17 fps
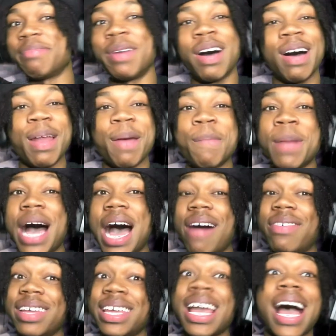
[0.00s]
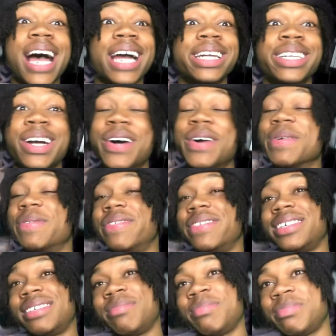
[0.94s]
you all the mafia, y'all know.
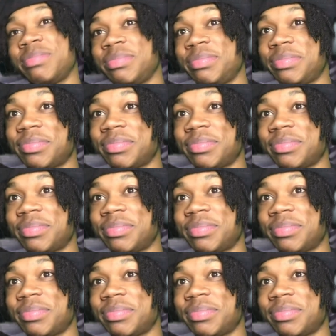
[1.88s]
You don't